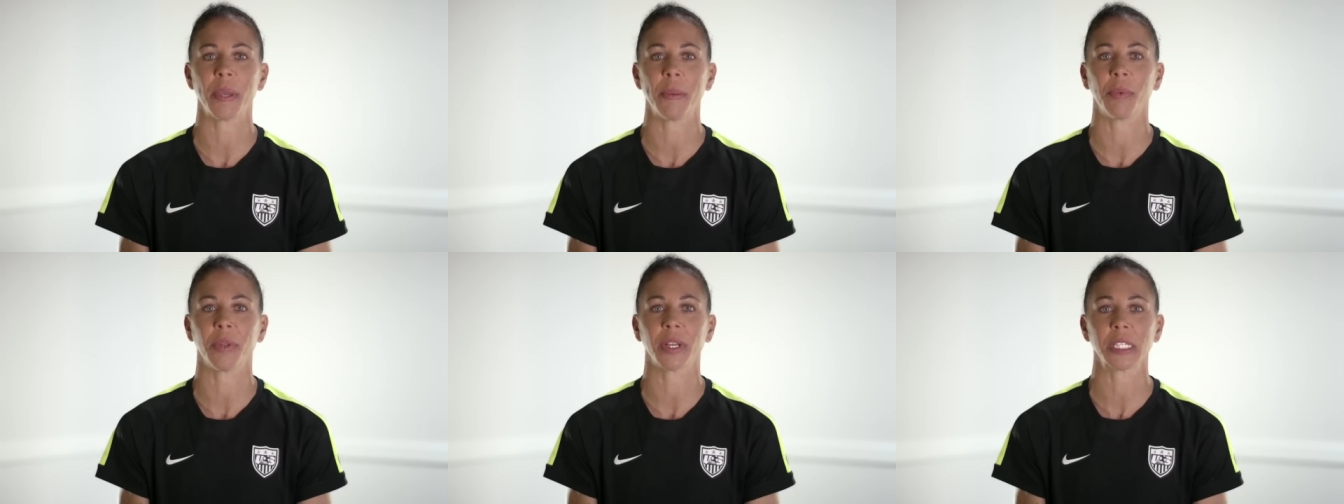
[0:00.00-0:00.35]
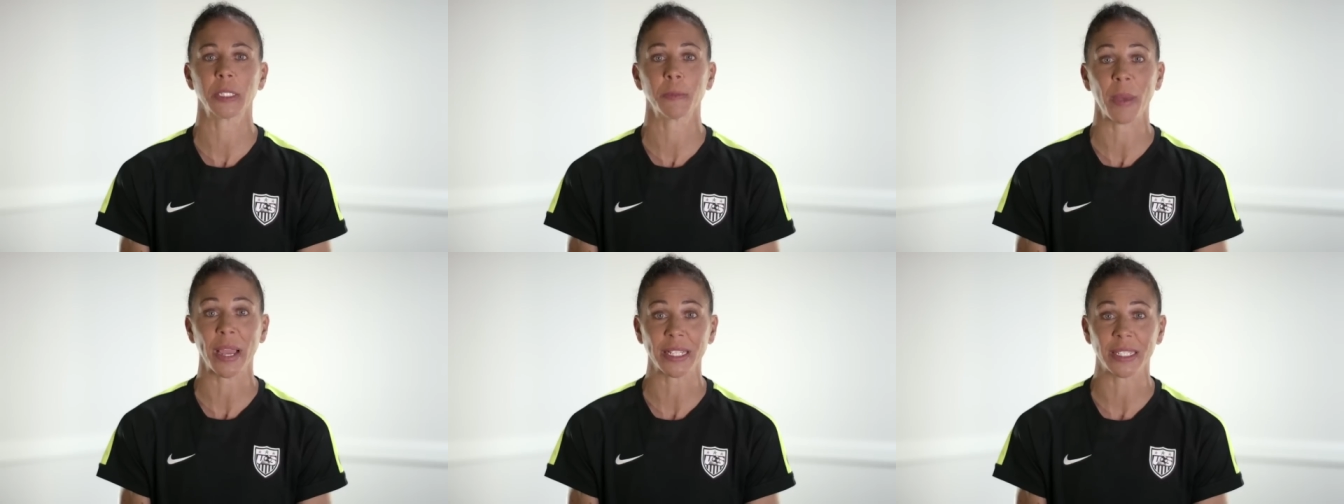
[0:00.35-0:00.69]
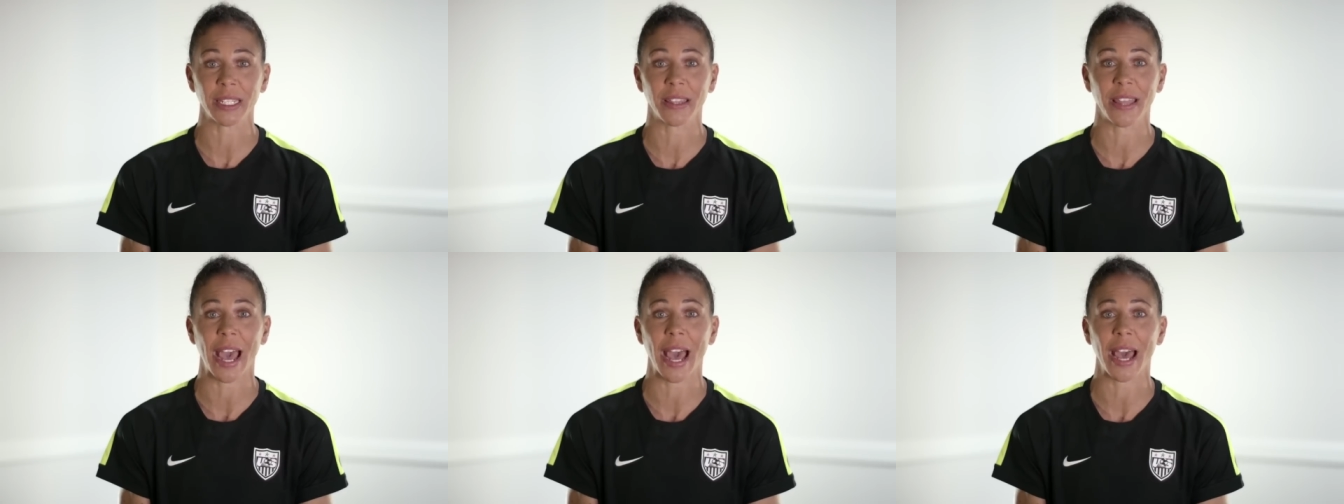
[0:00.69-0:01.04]
people
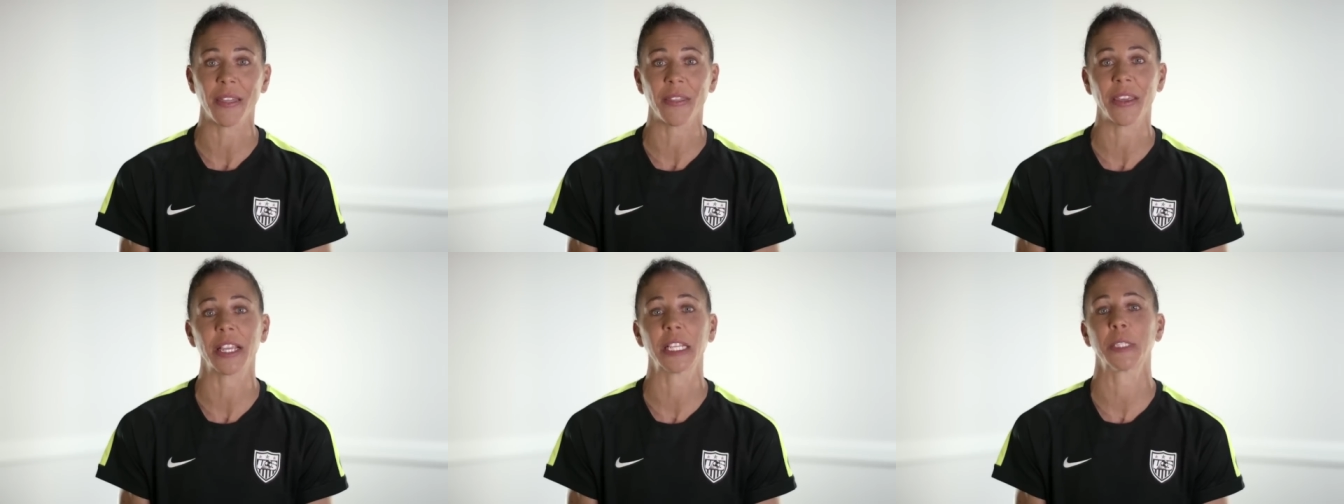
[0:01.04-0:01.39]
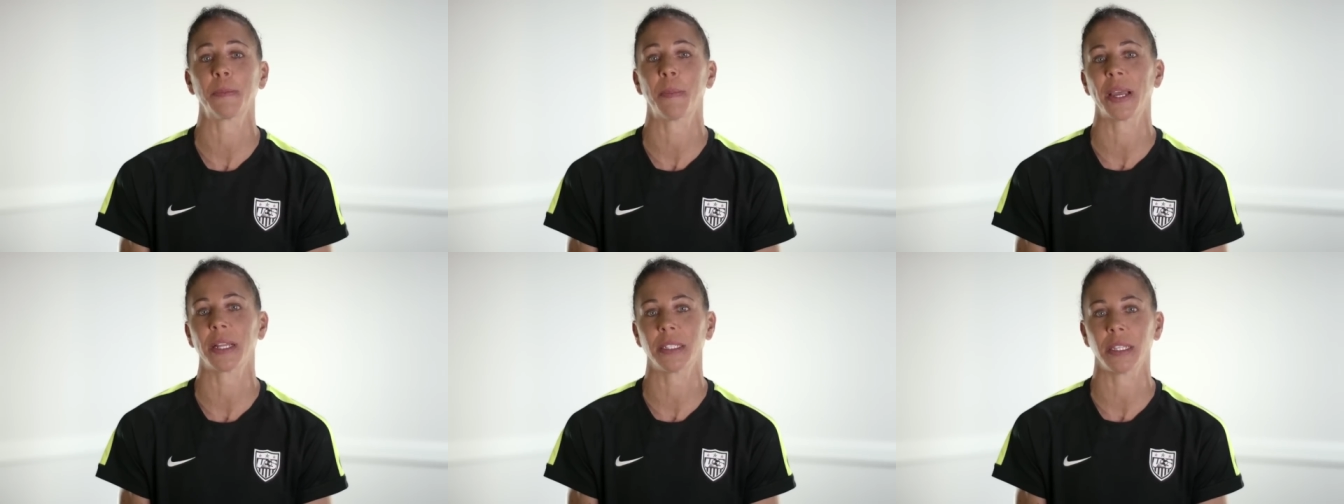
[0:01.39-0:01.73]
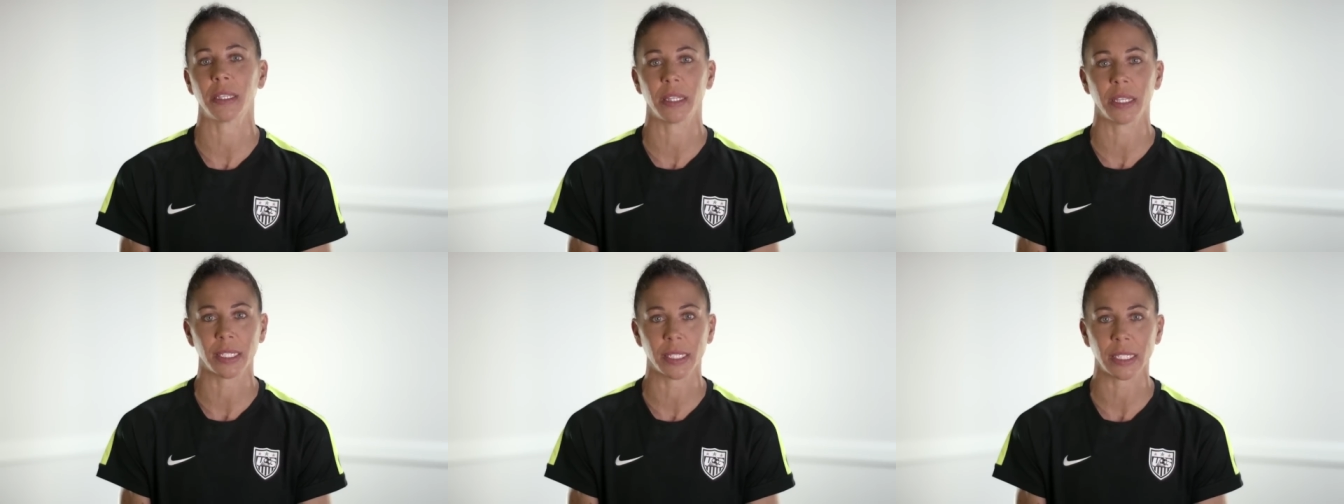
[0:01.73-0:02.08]
expected that. They expect
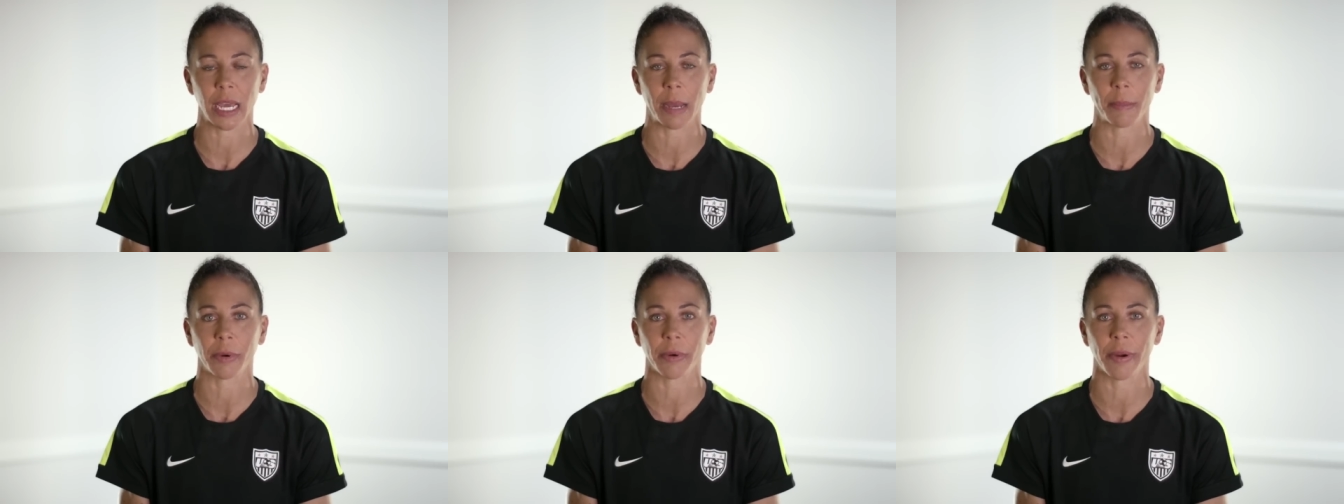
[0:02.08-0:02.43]
it this time